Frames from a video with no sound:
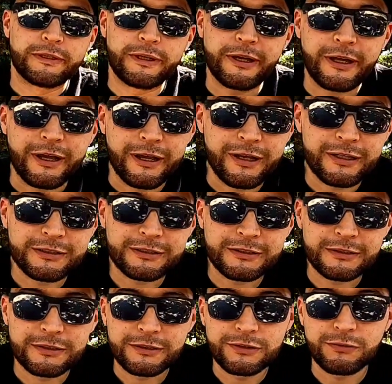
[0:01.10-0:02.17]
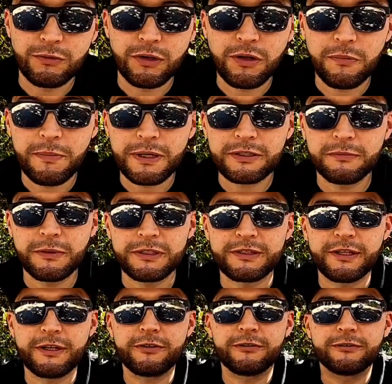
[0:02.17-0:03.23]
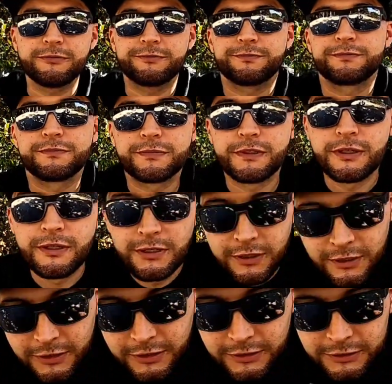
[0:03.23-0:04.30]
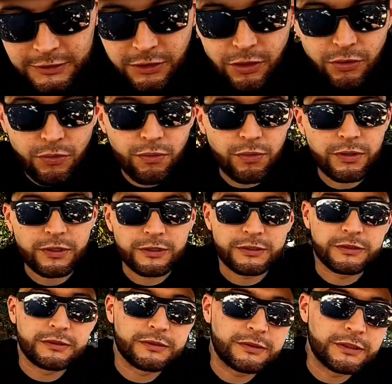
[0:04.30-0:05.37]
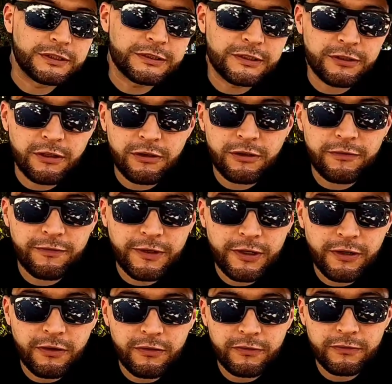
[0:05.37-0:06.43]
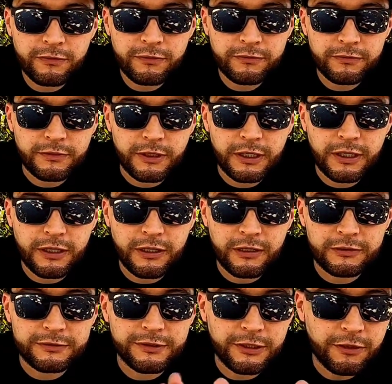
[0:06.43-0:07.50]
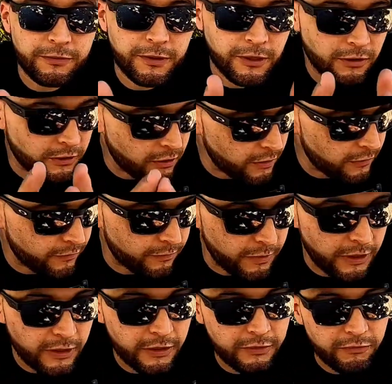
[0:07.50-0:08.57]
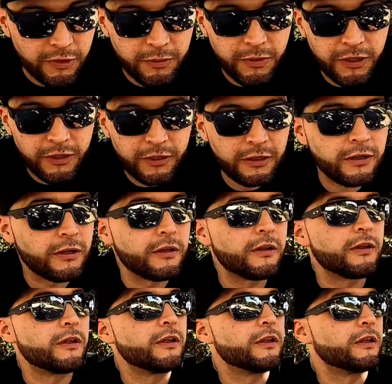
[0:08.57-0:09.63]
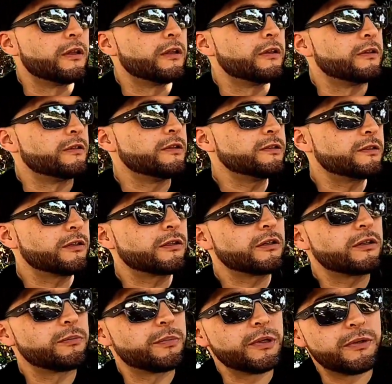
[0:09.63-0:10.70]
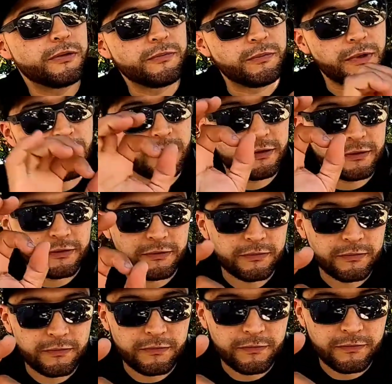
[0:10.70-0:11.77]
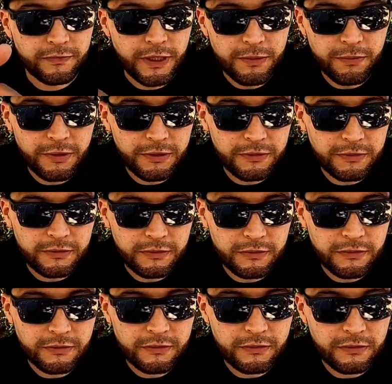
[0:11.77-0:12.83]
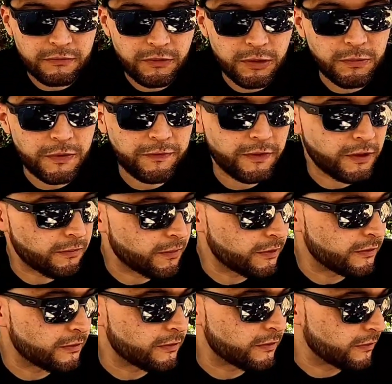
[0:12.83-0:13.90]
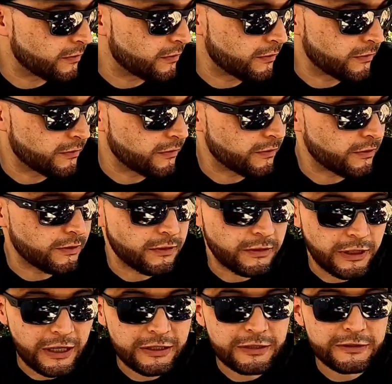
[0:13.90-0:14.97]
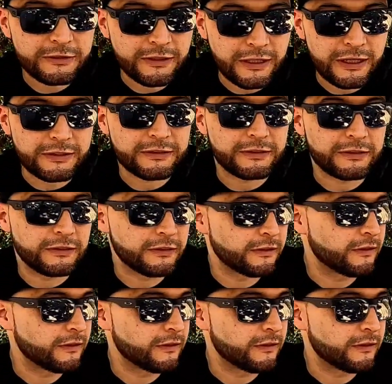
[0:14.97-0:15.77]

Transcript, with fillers: hi guys welcome back to my channel so this is another video uh, sneaker video of my Reebok these are gonna be my favorite one of my favorites 90s classic